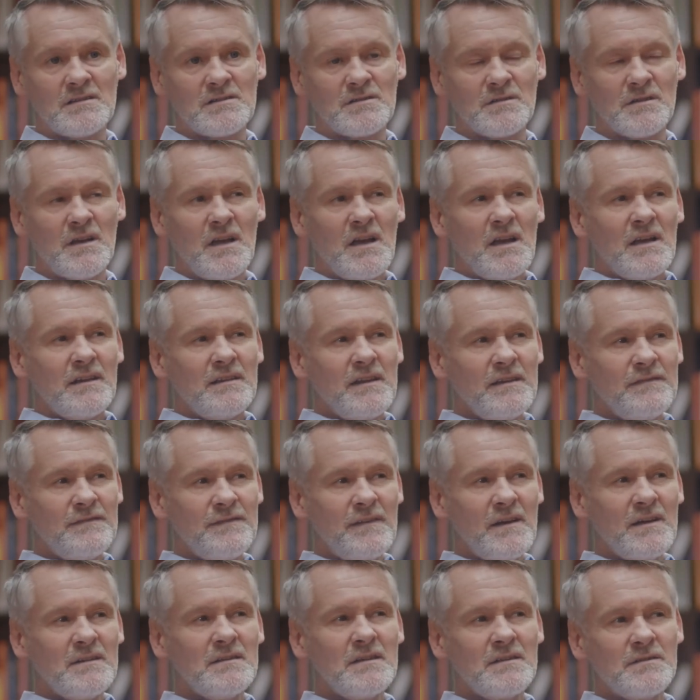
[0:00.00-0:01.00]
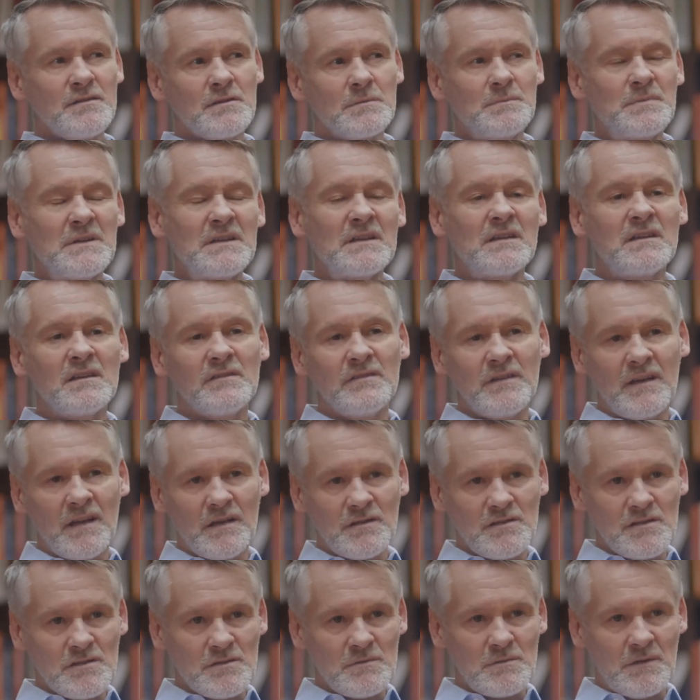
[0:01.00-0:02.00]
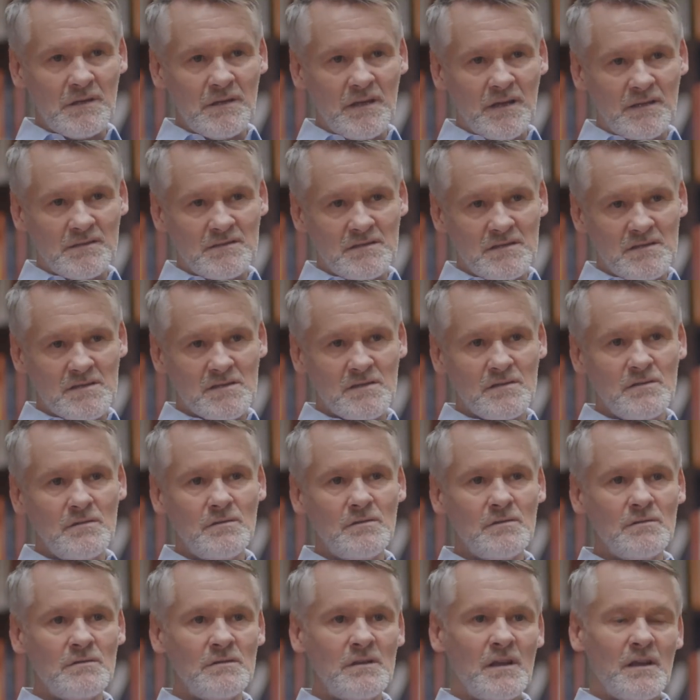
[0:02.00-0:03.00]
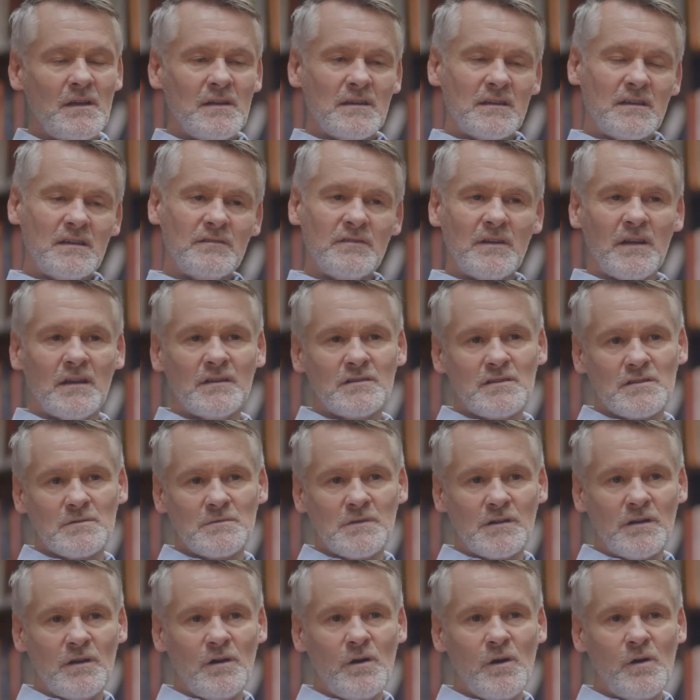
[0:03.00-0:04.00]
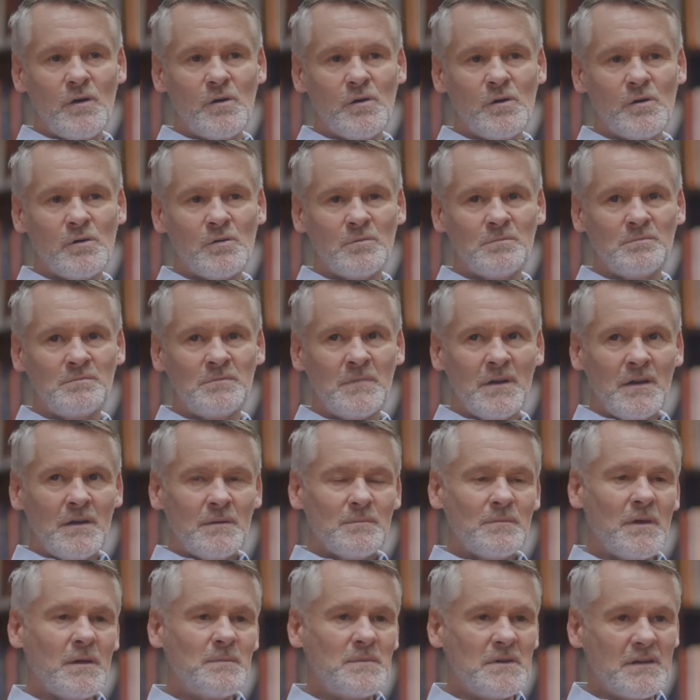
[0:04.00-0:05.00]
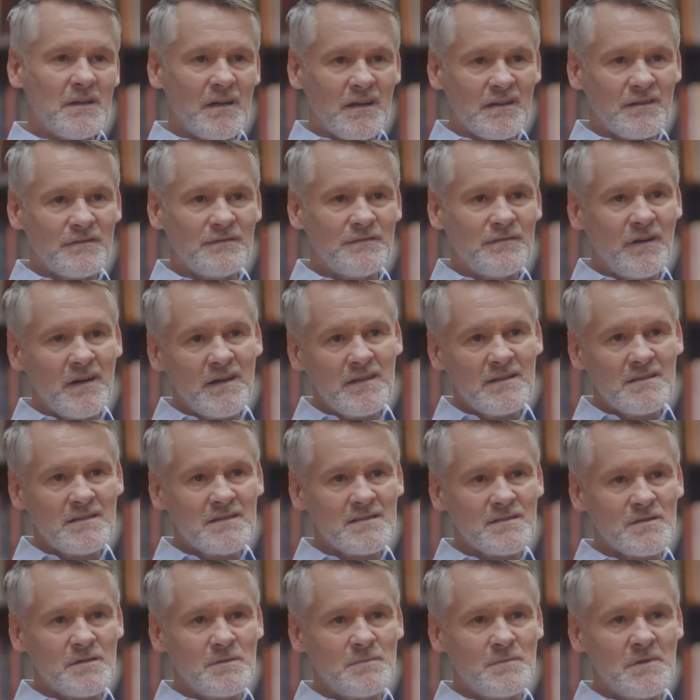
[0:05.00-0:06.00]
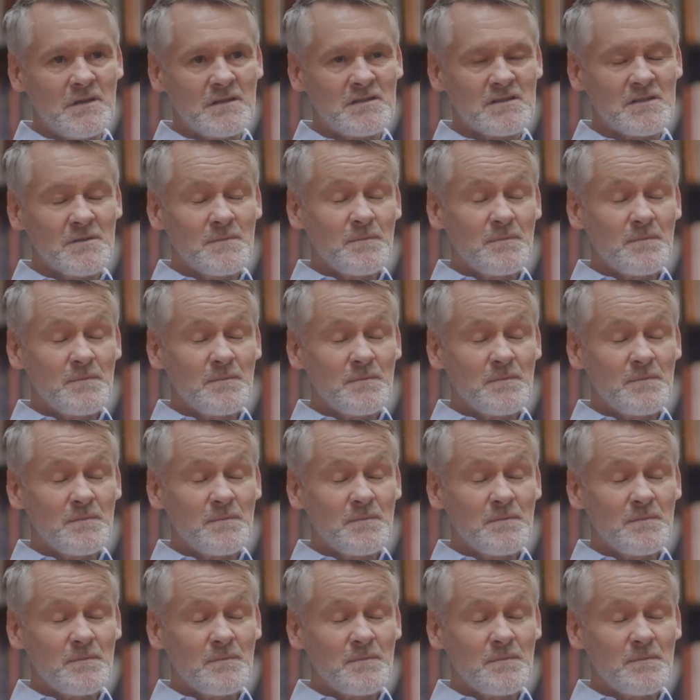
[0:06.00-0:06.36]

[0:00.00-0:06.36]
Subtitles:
So they find that they're being given out to a lot in school, given out to at home, maybe not invited so much.